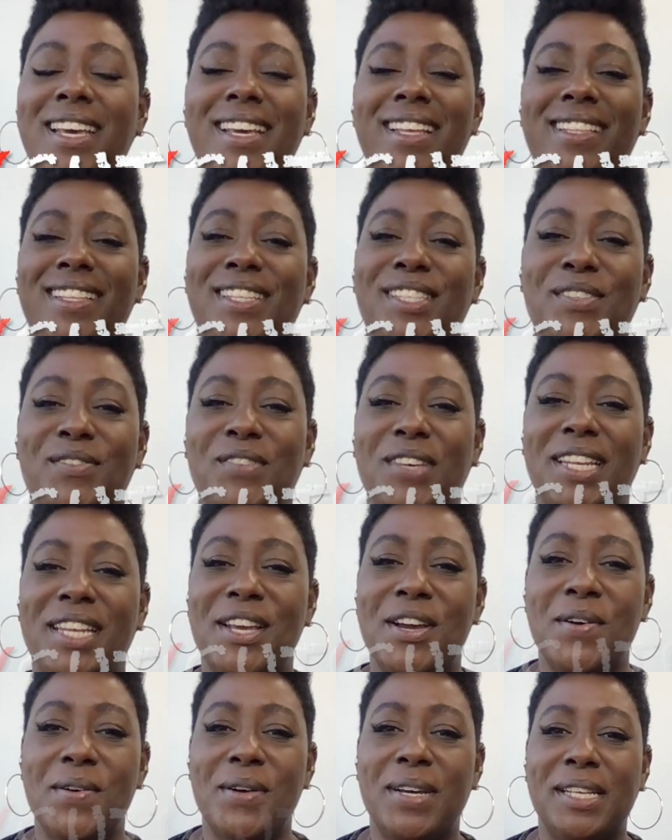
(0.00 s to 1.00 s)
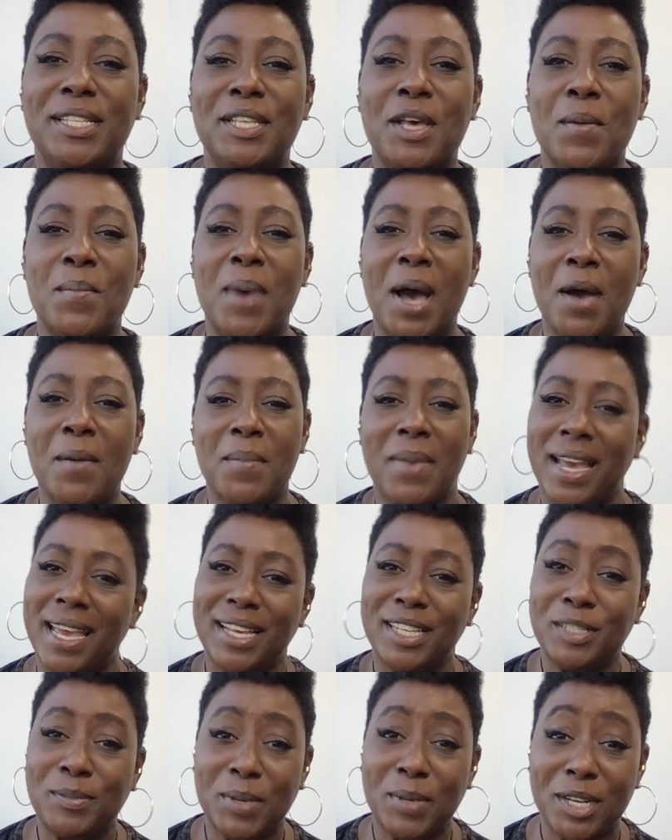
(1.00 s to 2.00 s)
This video is about my
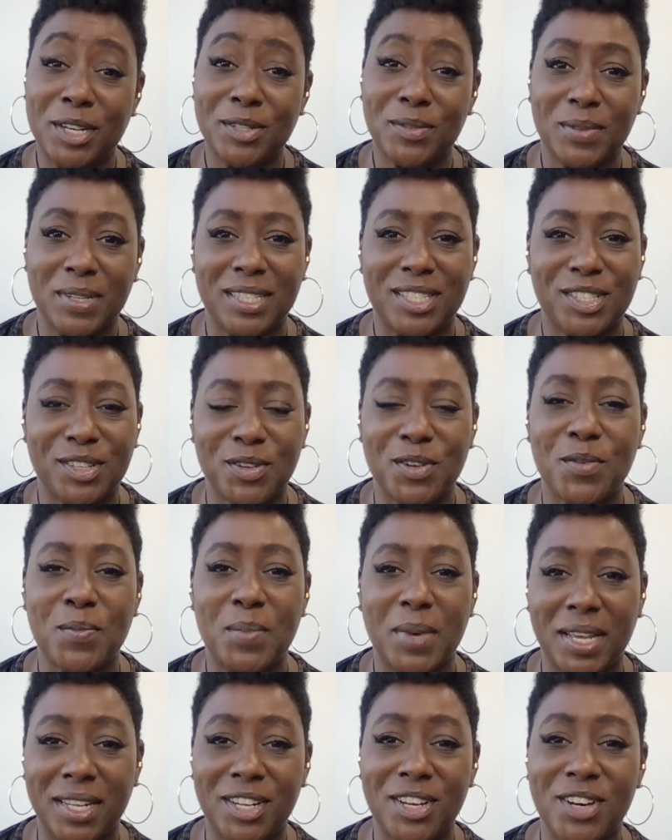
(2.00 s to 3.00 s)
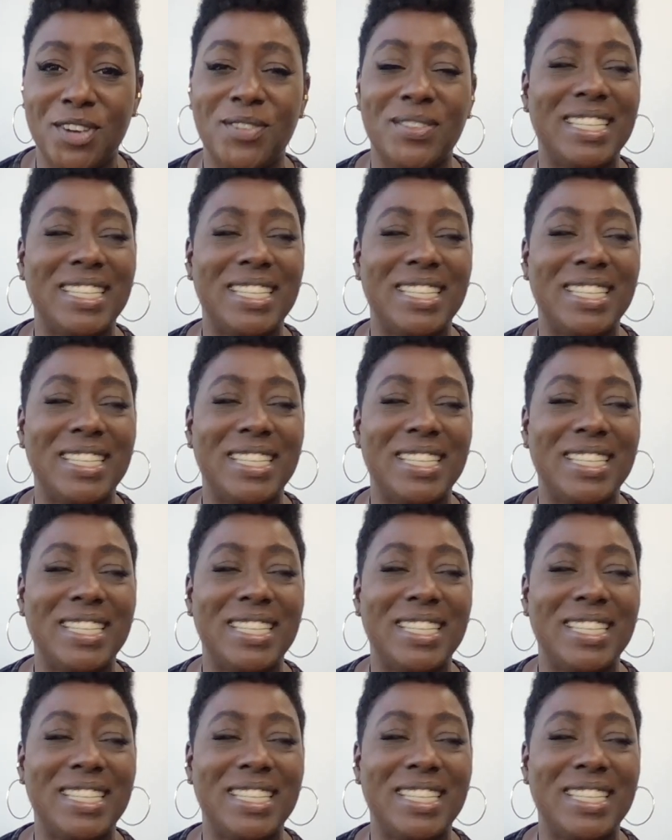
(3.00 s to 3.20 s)
experience with Sono Bello.